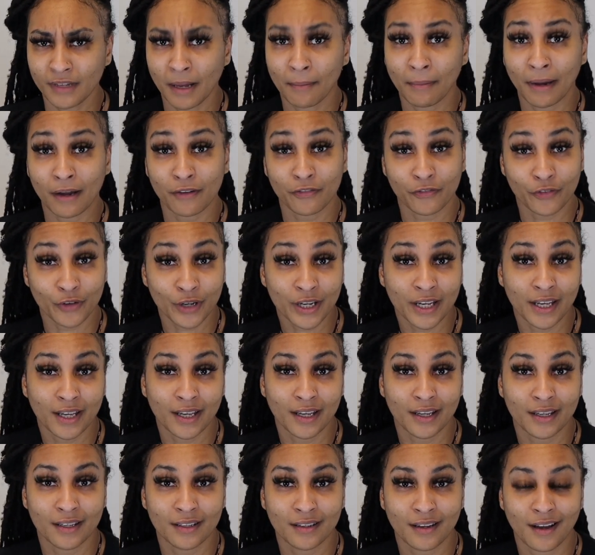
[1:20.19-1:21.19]
my
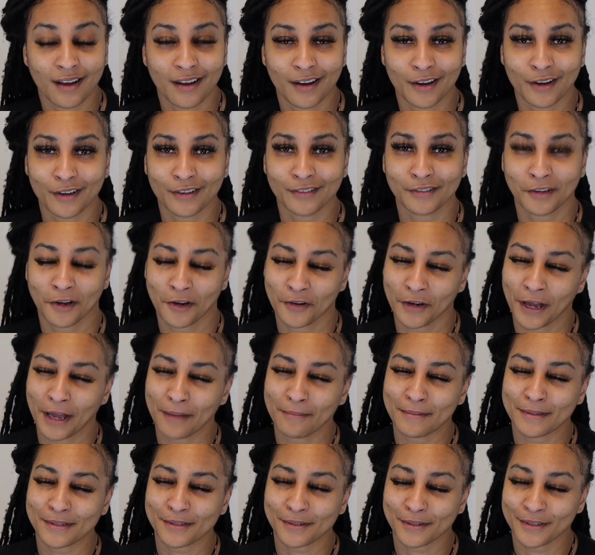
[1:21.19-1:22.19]
friend, her
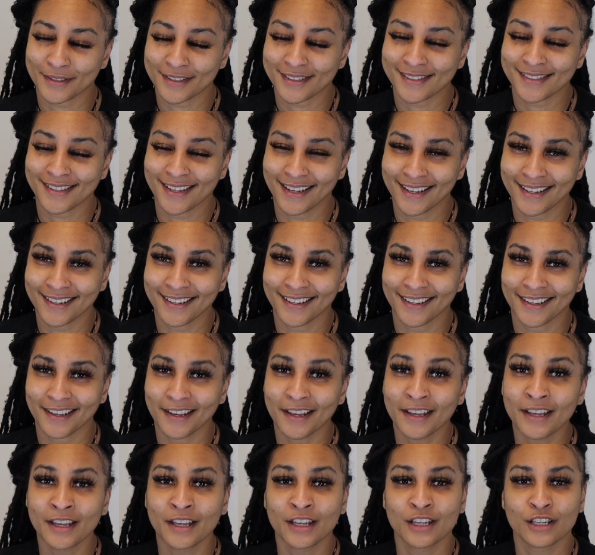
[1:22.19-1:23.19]
name is
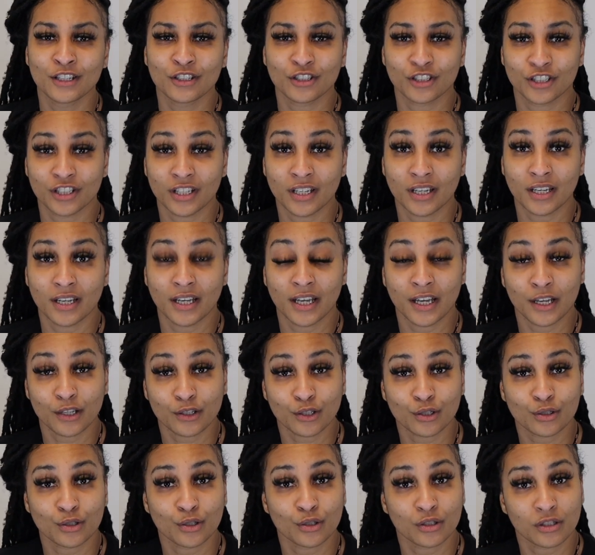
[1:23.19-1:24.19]
Christina, she
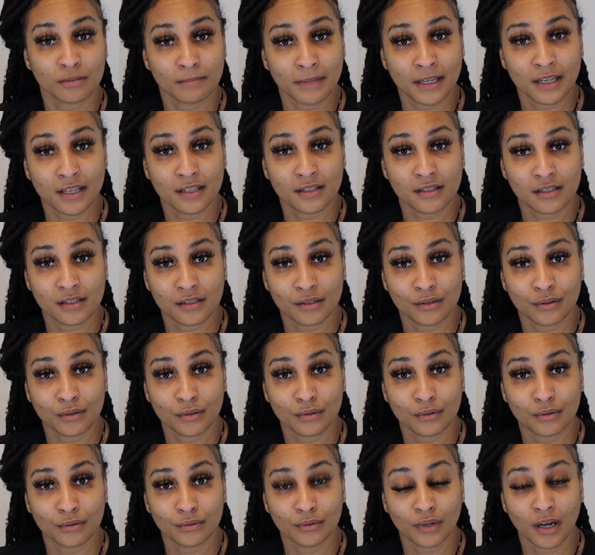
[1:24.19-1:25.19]
introduced me
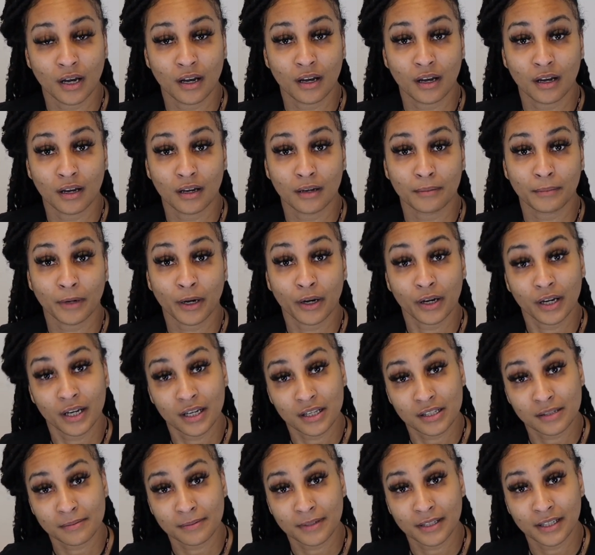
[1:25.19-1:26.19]
to her
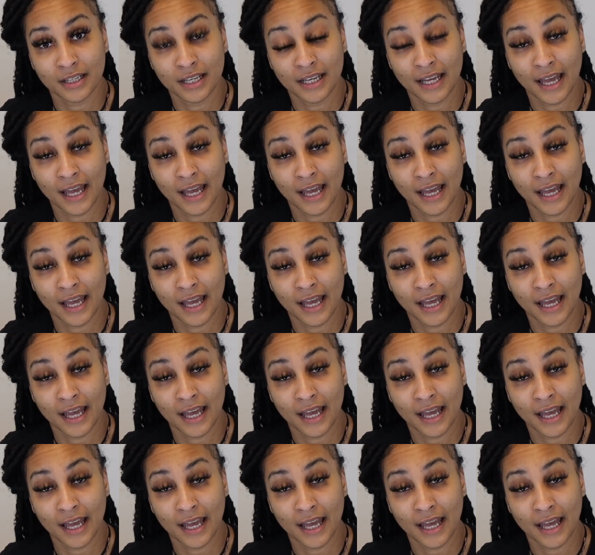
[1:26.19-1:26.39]
husband.